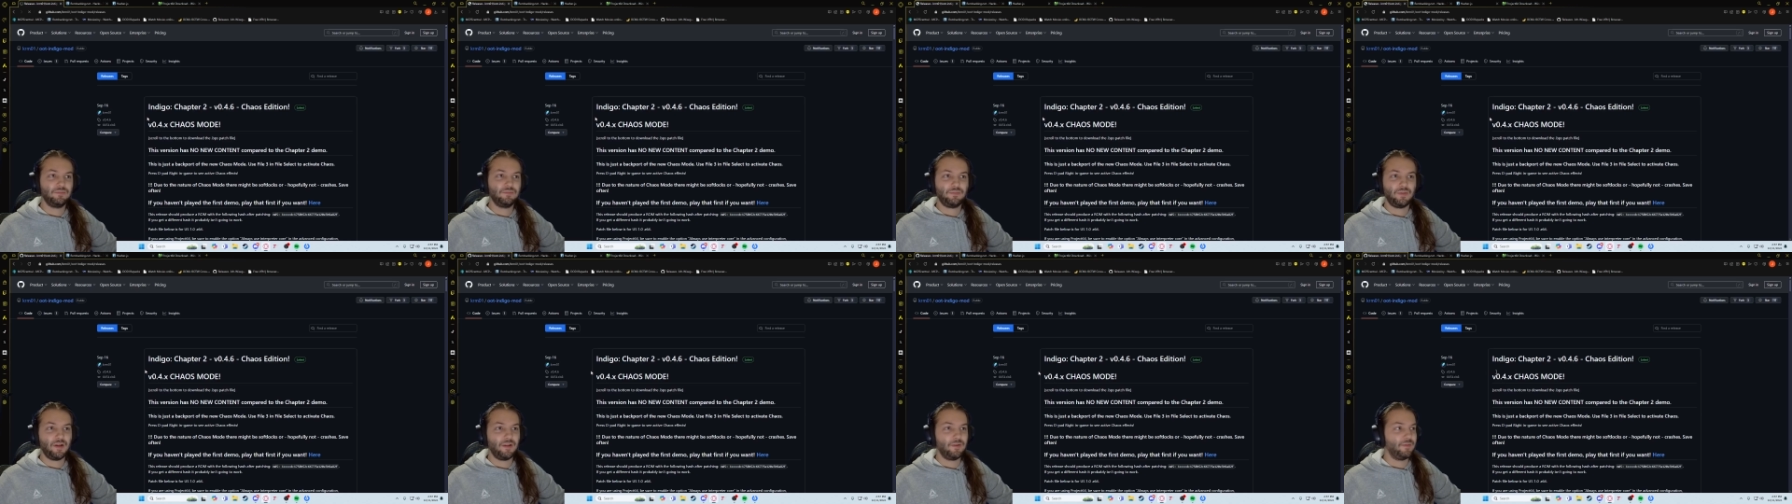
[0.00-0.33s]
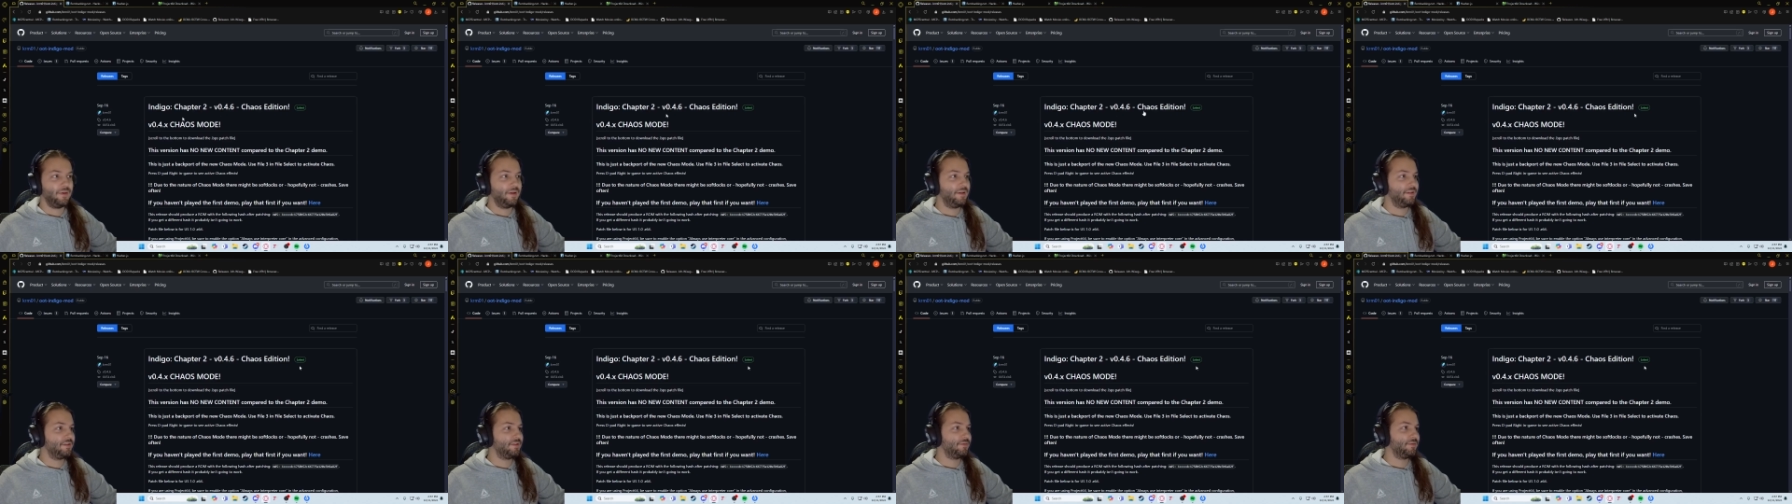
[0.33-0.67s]
By the
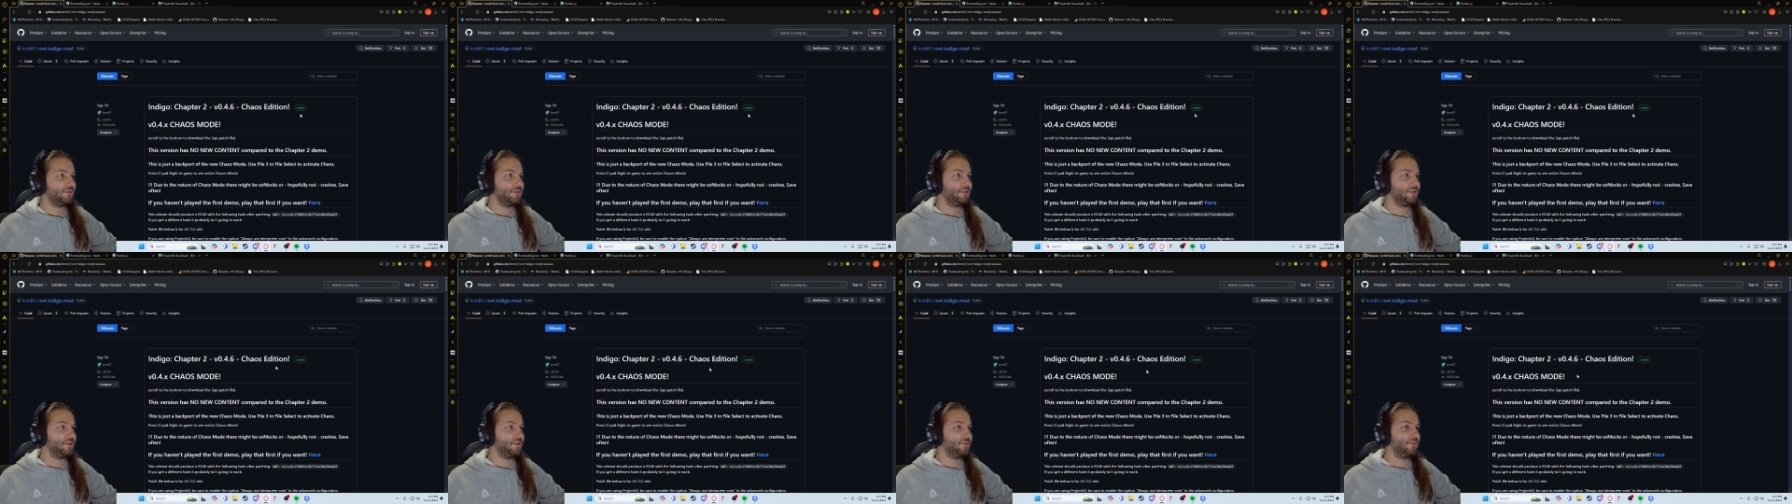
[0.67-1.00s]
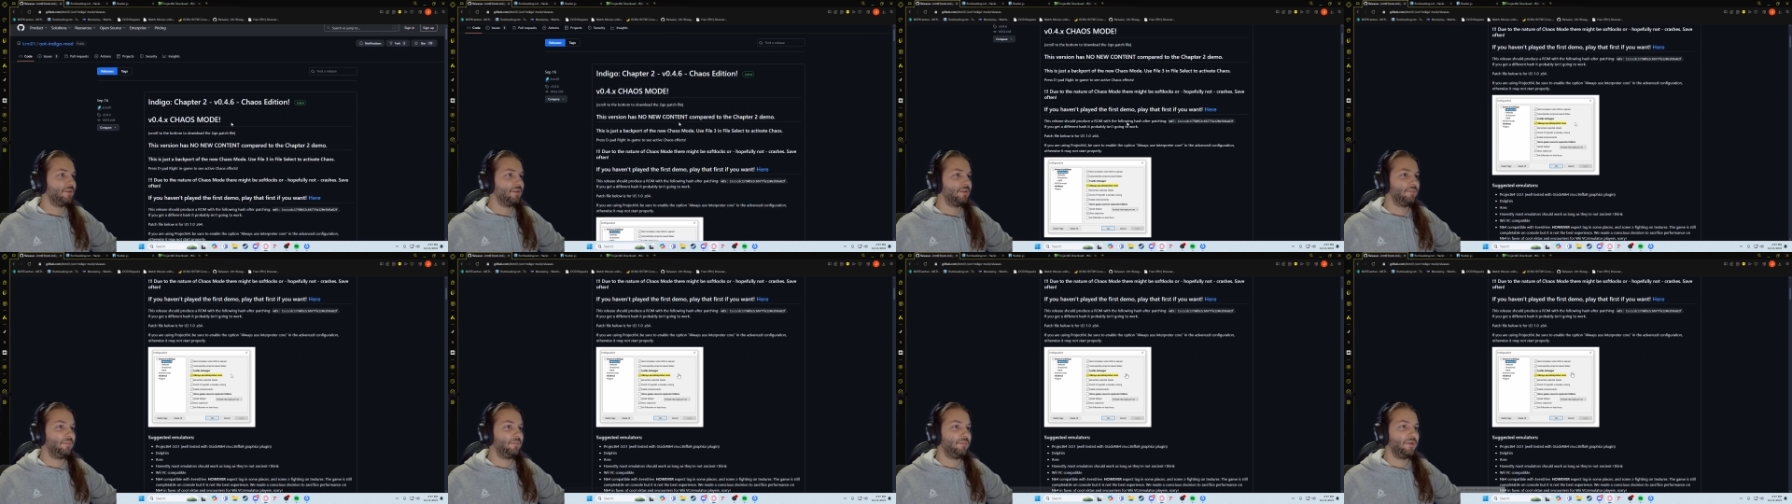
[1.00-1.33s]
way, it's a really good
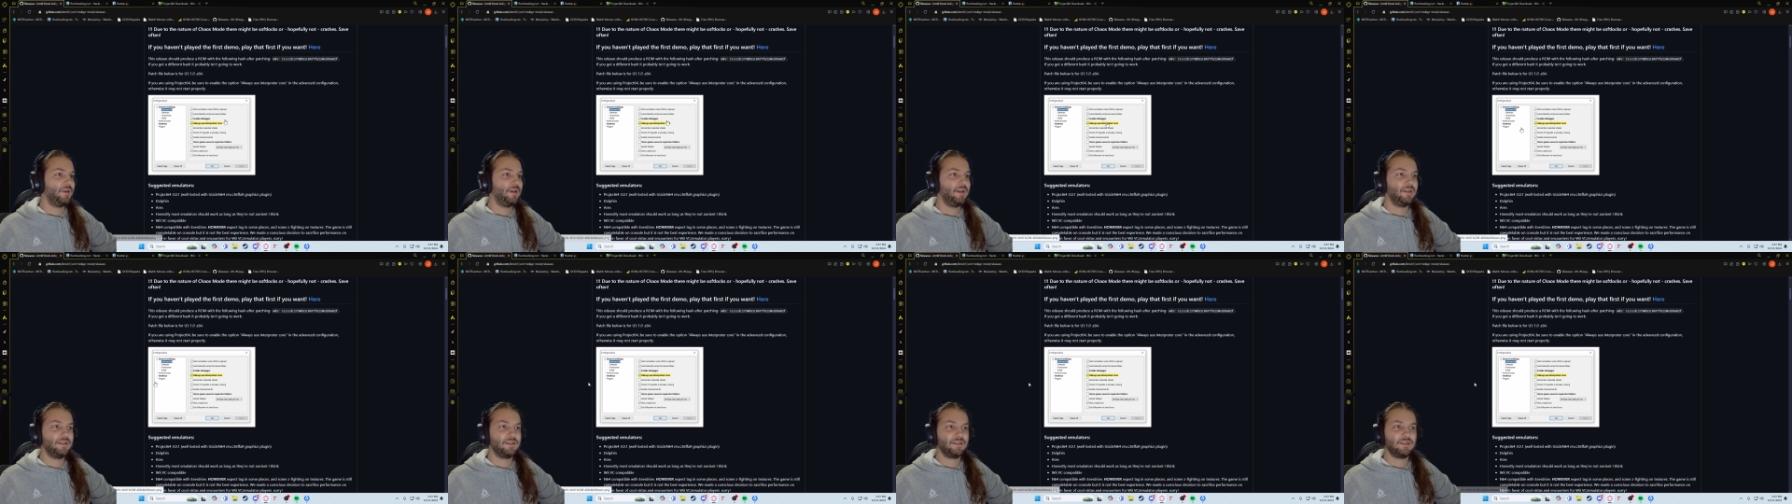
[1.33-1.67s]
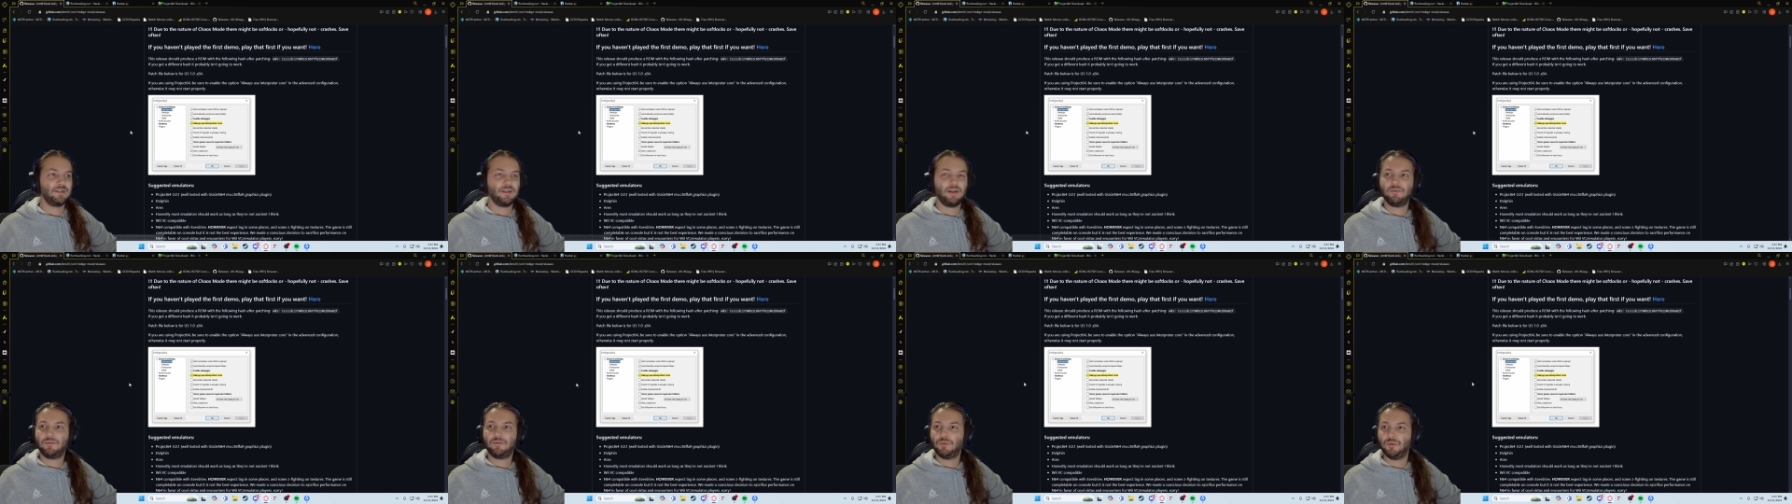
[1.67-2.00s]
one, but it's
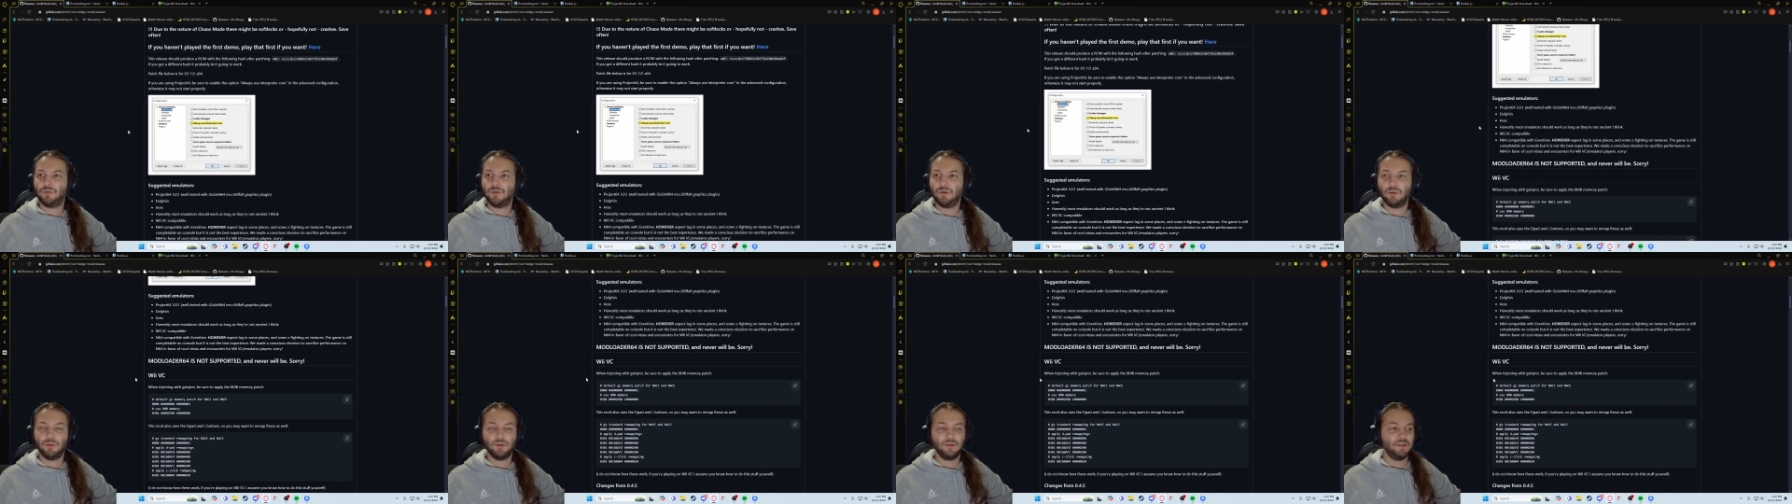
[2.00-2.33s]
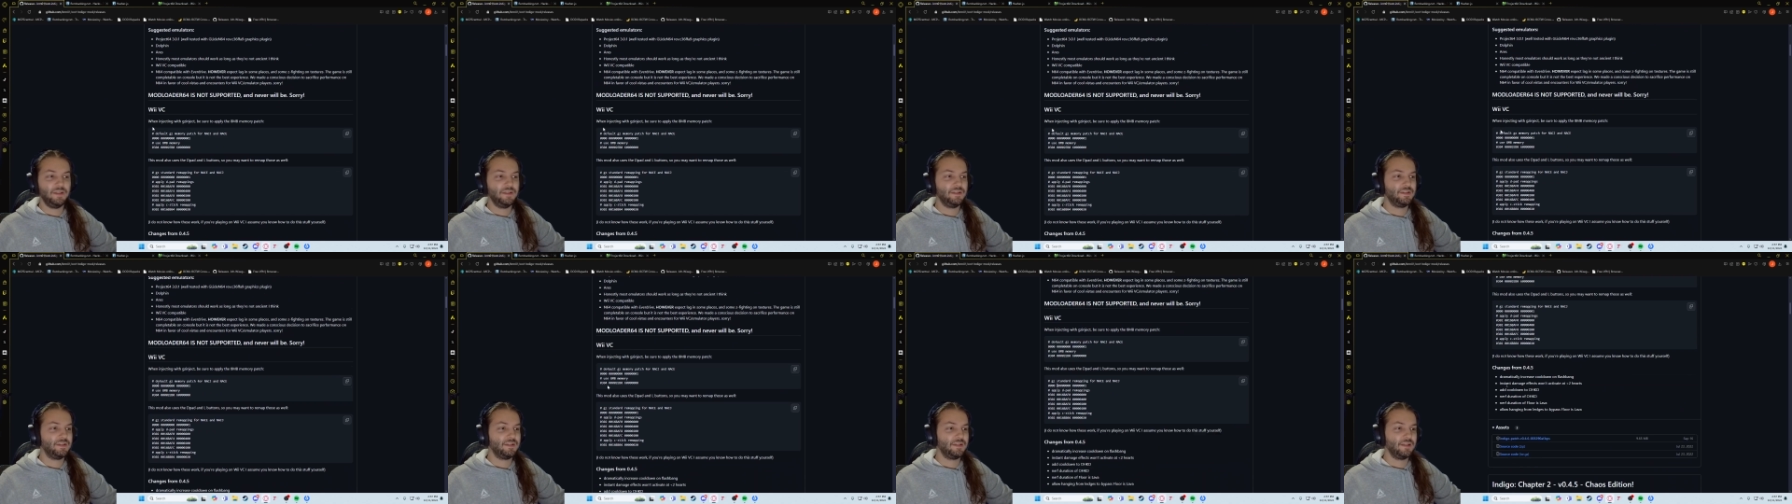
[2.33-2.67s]
not fully
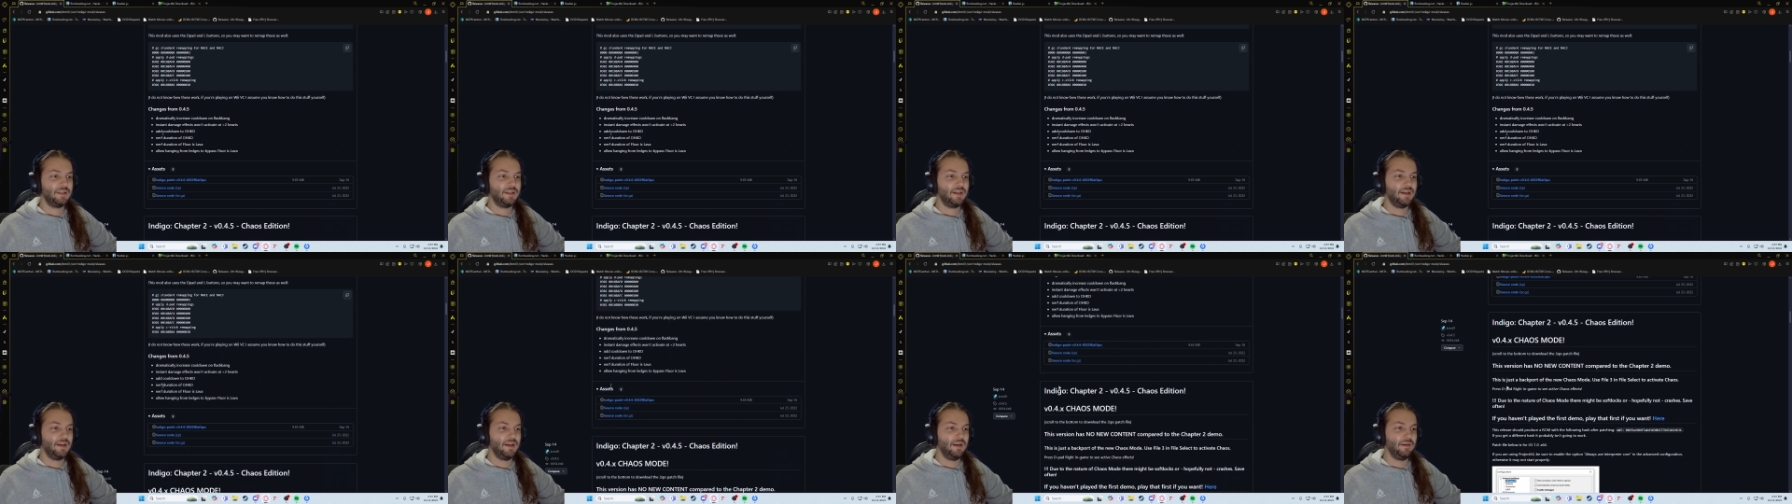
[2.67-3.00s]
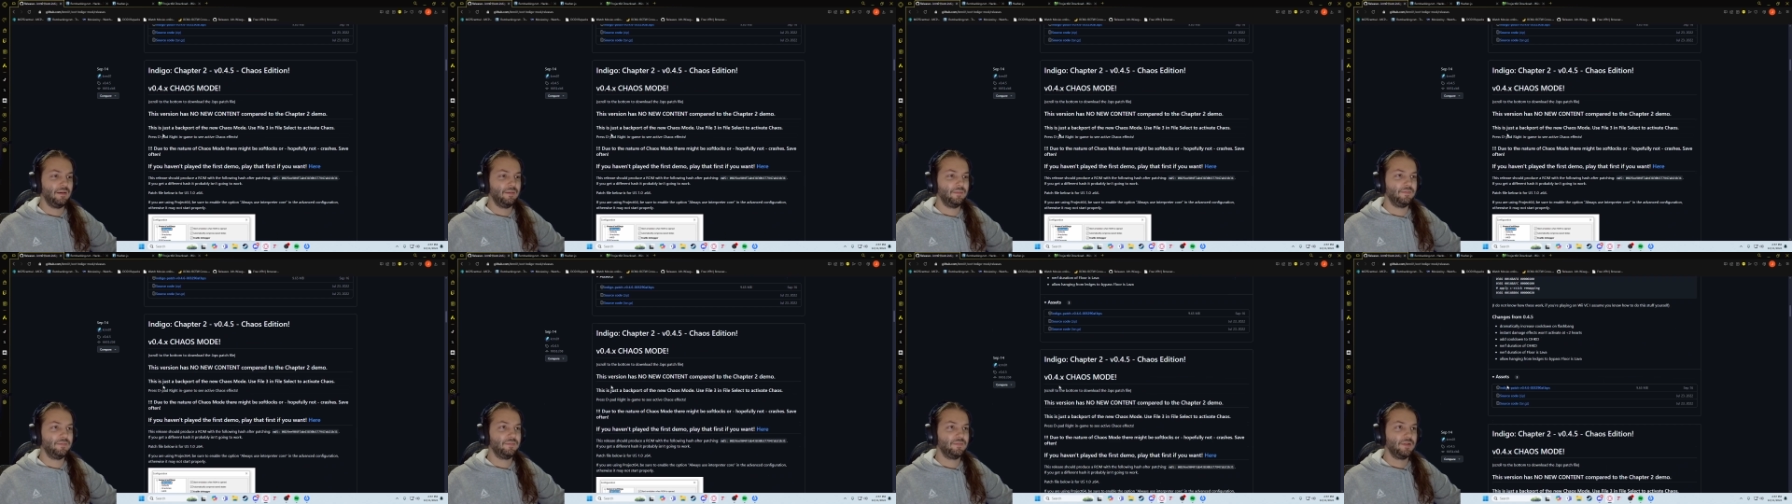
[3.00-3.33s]
released.
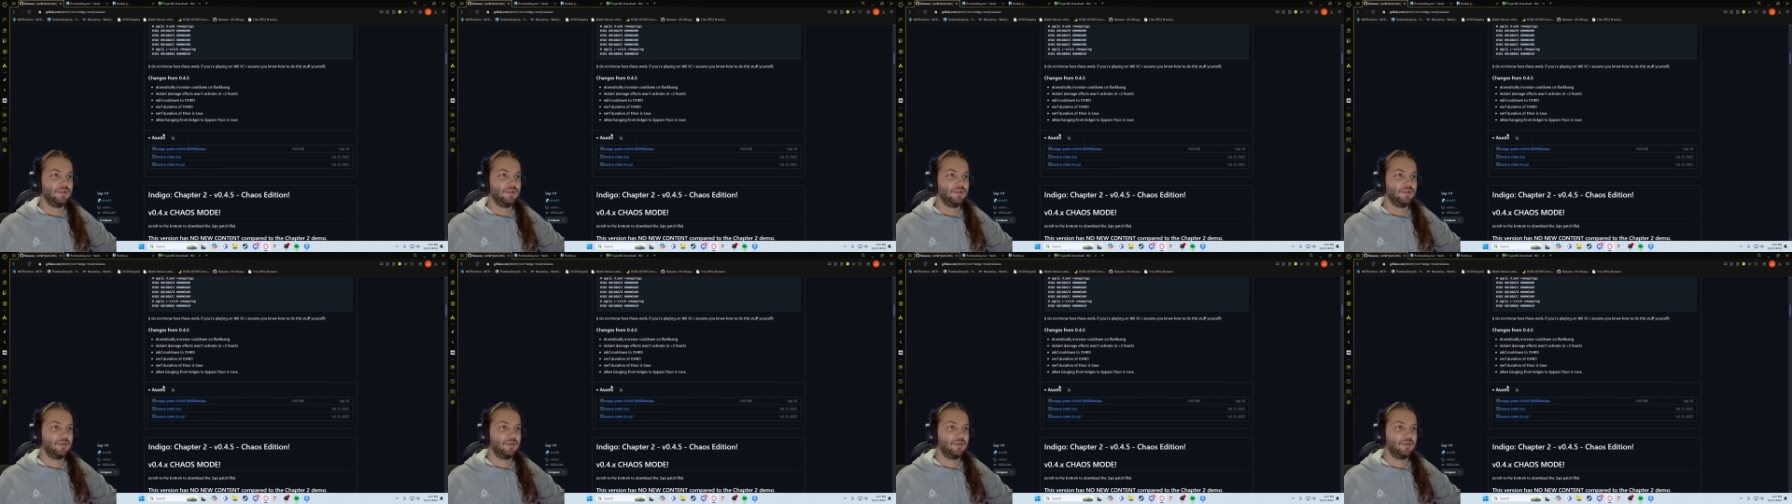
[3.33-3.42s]
Um,